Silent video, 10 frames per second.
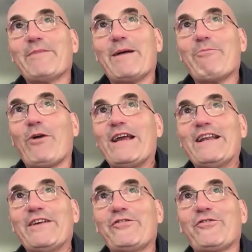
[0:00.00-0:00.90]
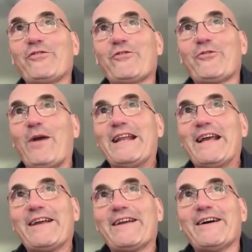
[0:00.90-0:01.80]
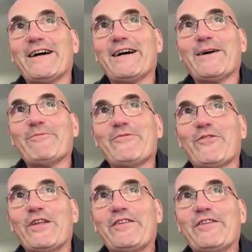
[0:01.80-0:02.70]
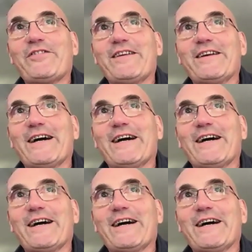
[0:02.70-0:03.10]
brain is straining for this,